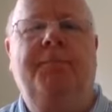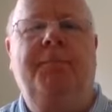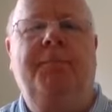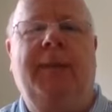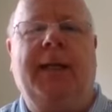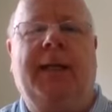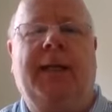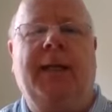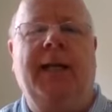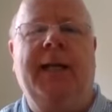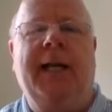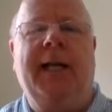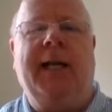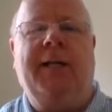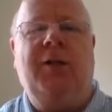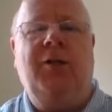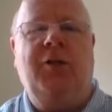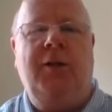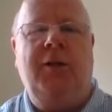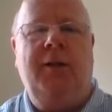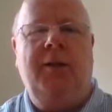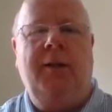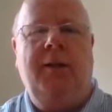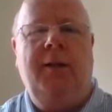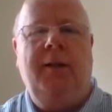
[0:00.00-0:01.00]
the
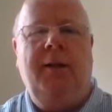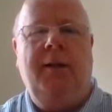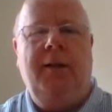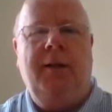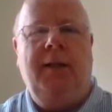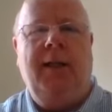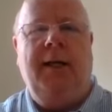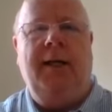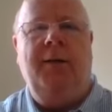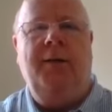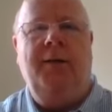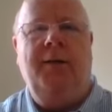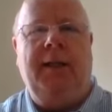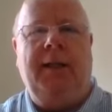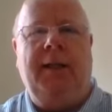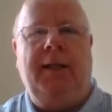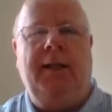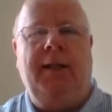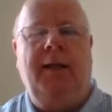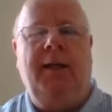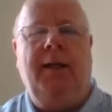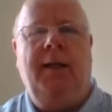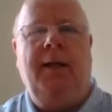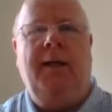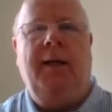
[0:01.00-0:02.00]
connection and
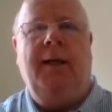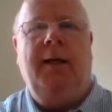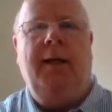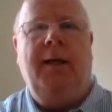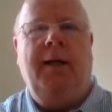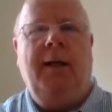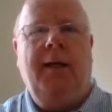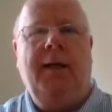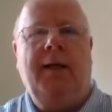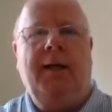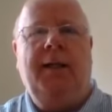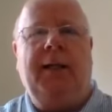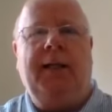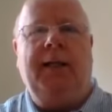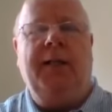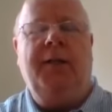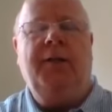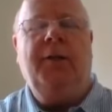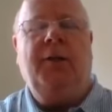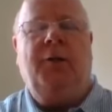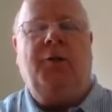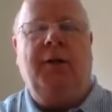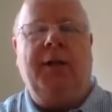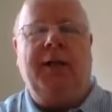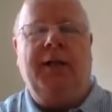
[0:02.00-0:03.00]
the
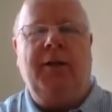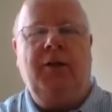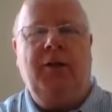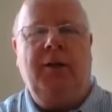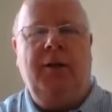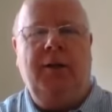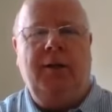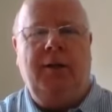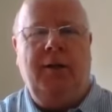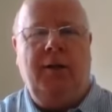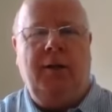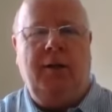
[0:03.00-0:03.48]
integration